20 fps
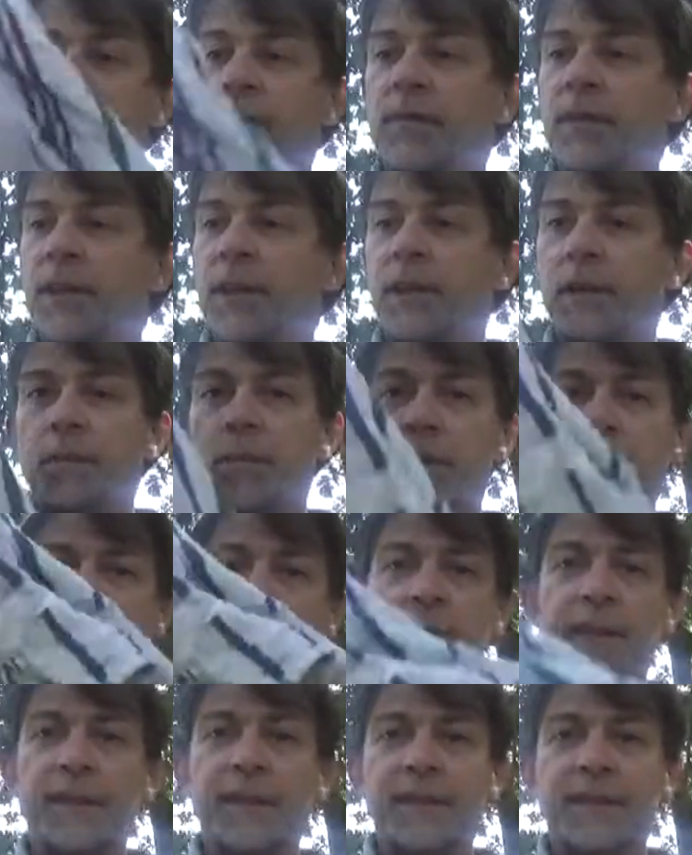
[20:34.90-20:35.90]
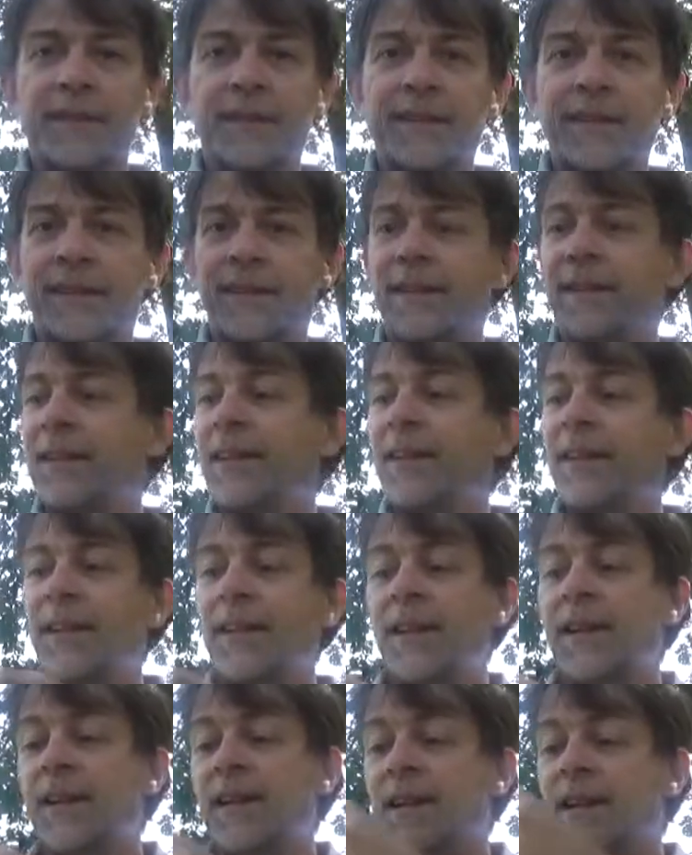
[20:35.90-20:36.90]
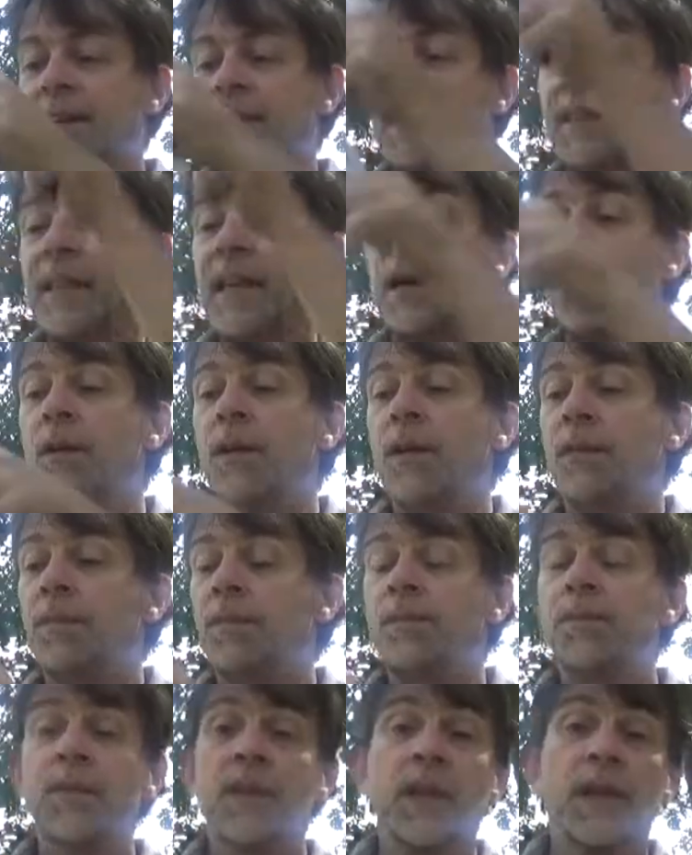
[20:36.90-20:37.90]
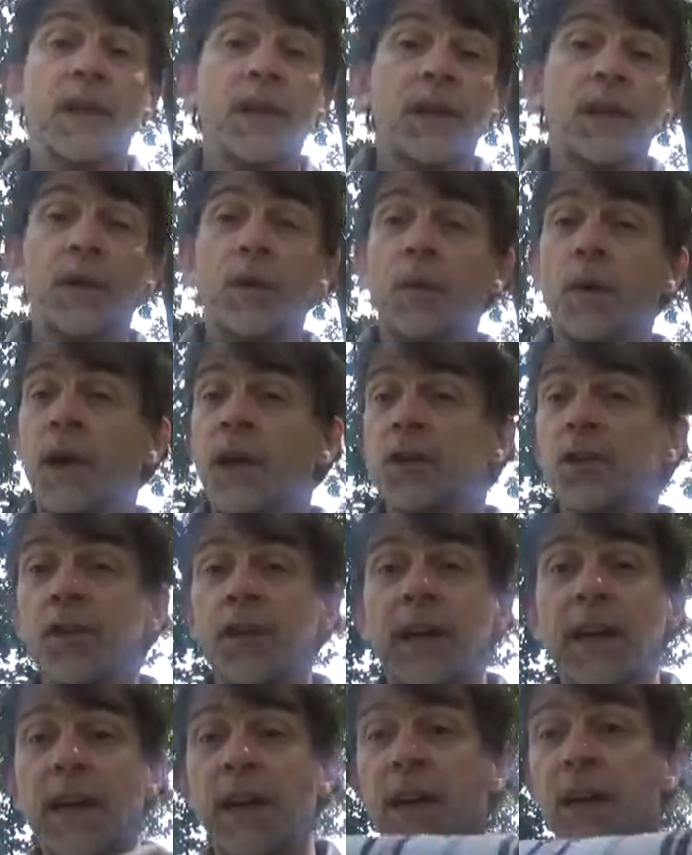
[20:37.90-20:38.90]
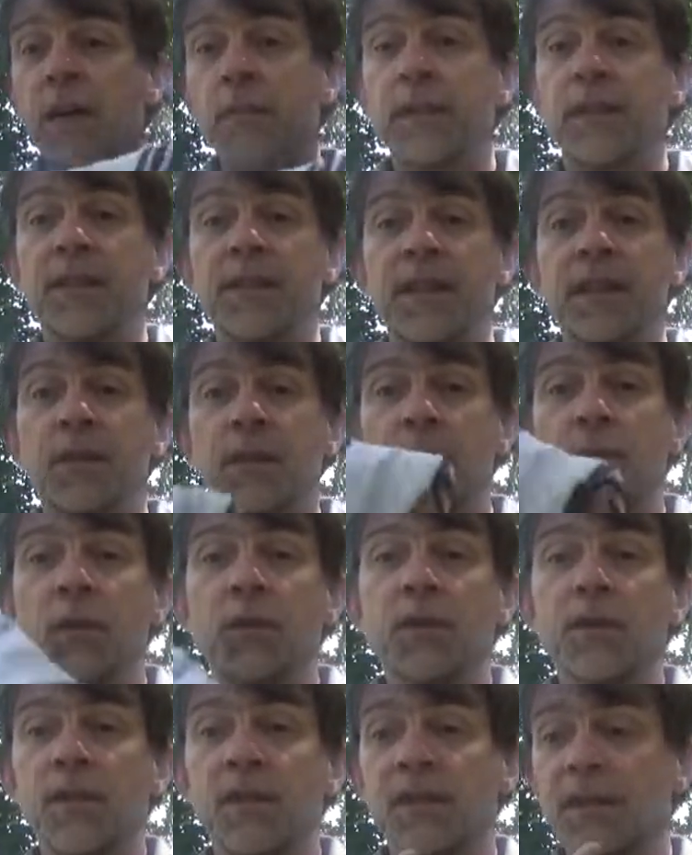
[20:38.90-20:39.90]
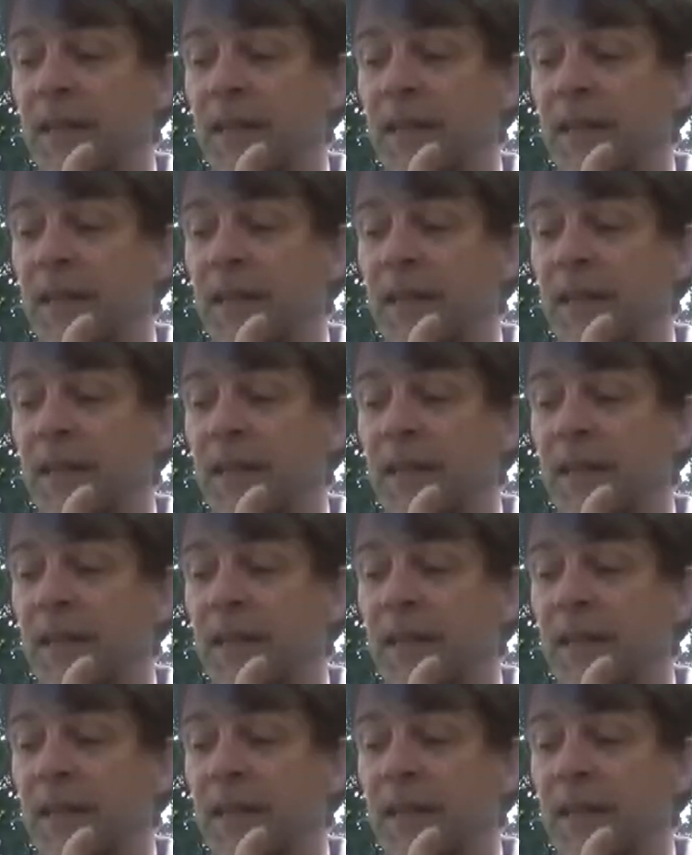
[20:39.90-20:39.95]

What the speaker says: Very important. Towel. You wash your hair because that's where most of the